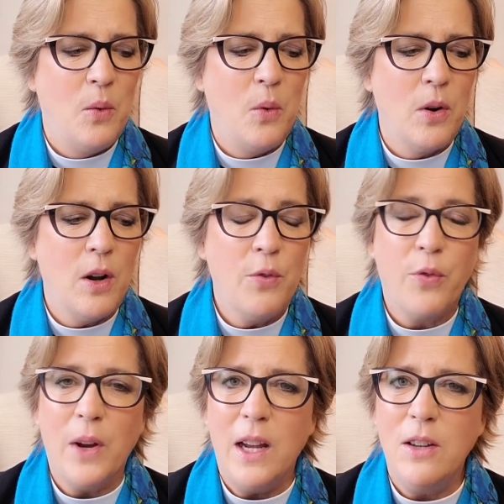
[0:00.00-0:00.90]
or
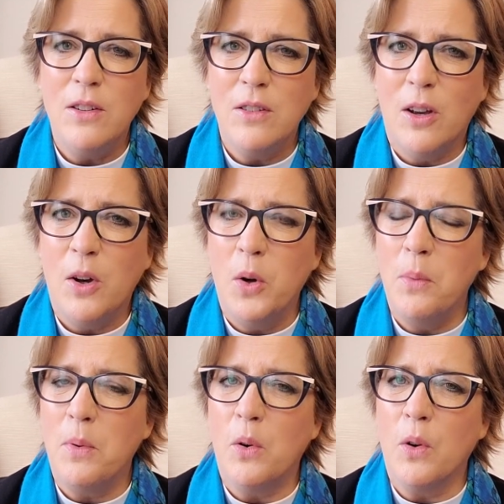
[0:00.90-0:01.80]
afraid to
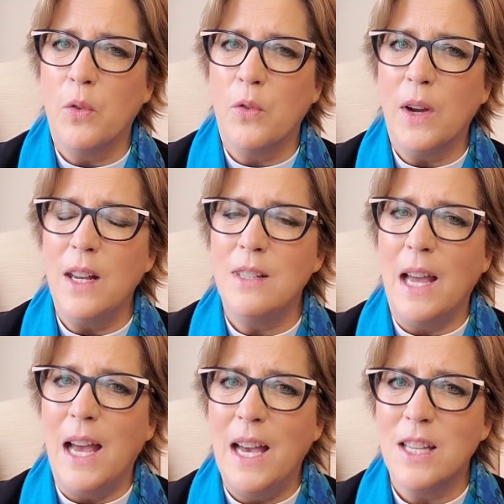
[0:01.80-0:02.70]
hope or afraid
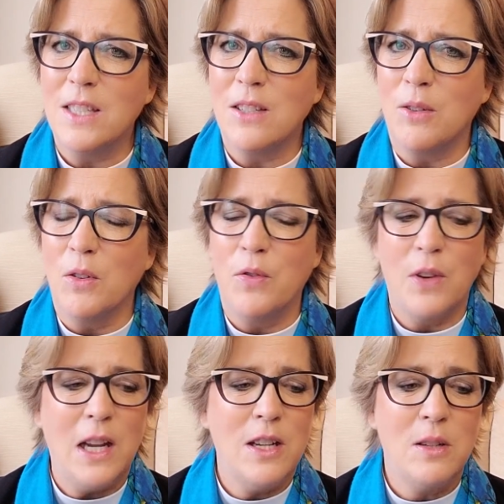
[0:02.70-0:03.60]
to ask or
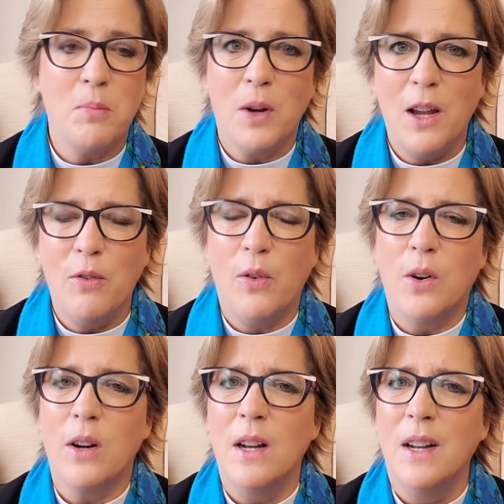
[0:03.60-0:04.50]
afraid to pray
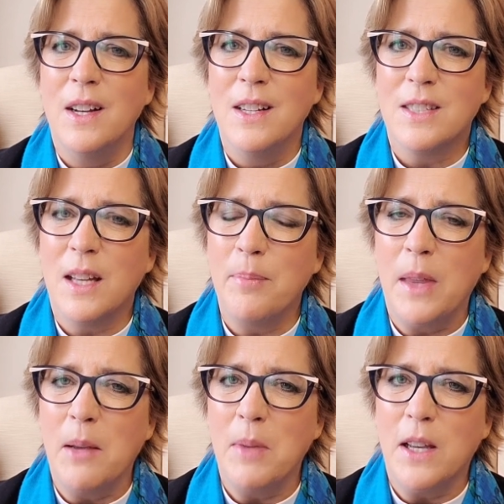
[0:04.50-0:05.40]
for
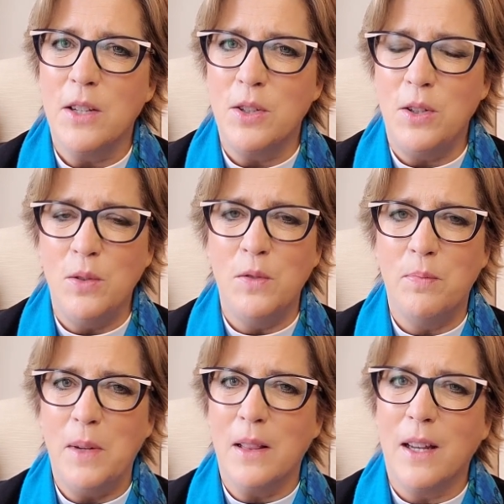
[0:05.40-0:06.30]
something because
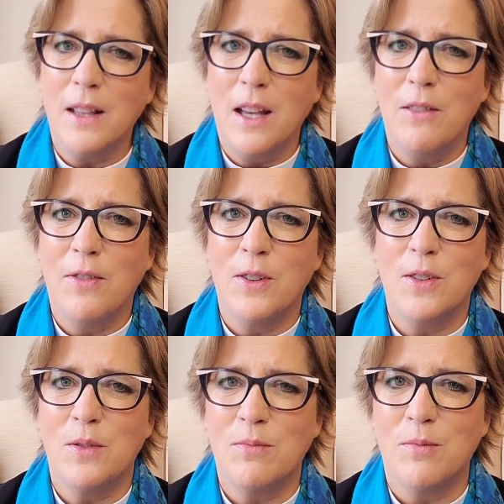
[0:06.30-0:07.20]
you've been like that
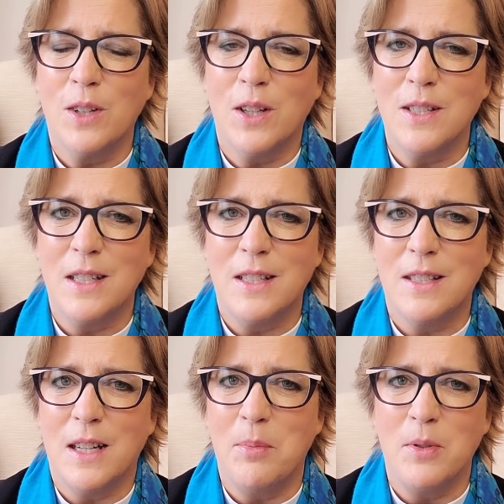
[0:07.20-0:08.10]
first realistic
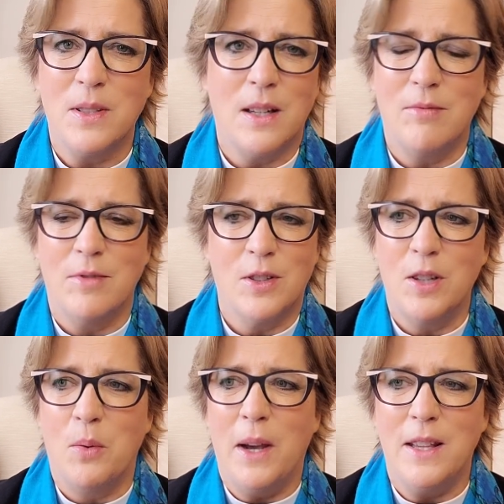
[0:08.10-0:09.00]
disciple who said, there's
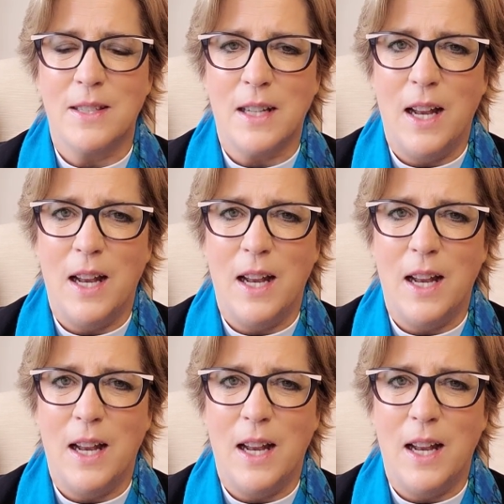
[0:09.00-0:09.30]
no way this can